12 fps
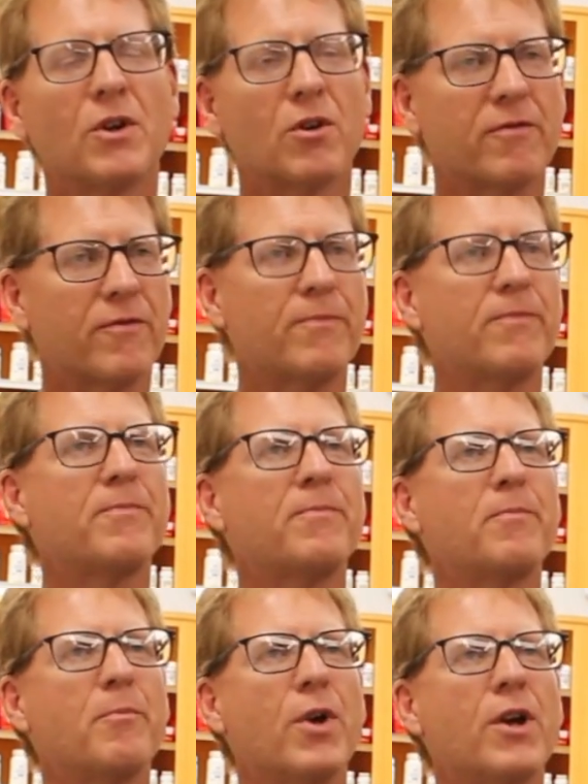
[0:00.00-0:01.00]
are
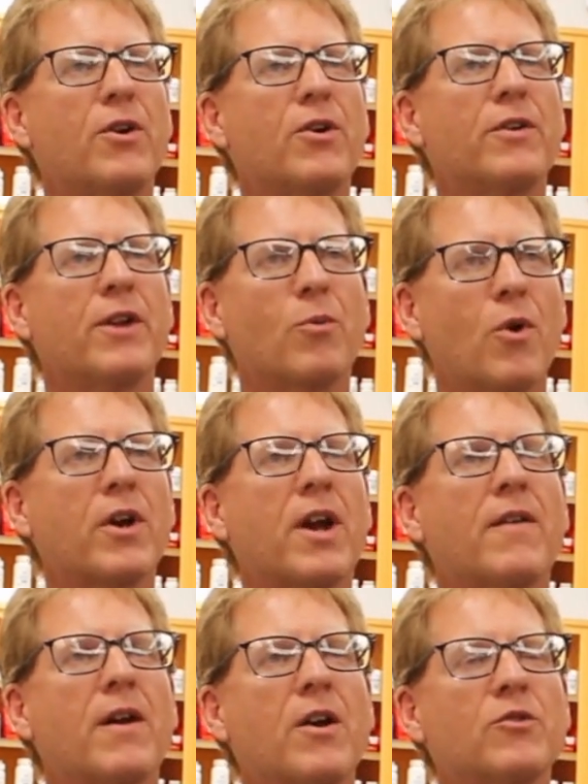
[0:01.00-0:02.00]
better and they walk out
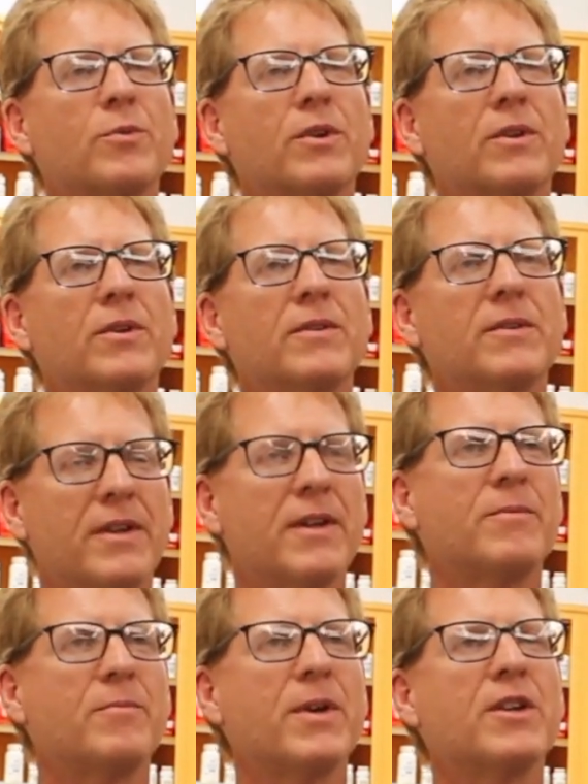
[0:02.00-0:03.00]
of the hospital,
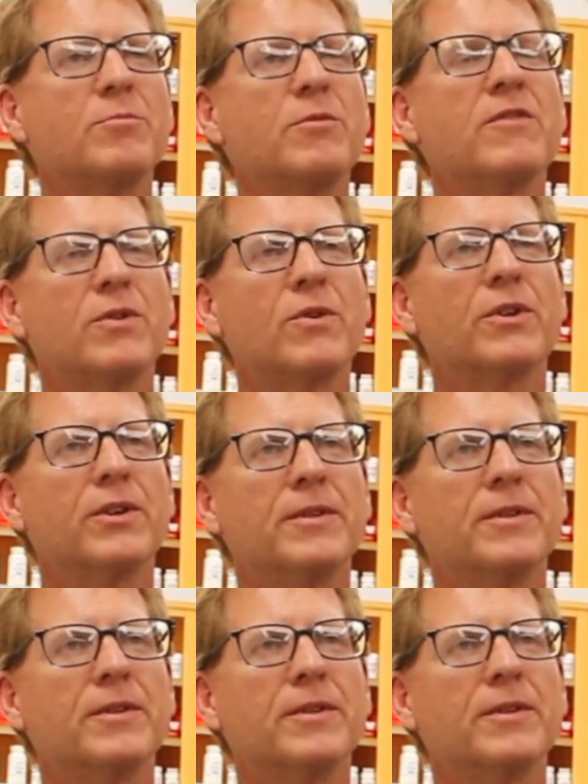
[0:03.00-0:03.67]
that makes me feel good.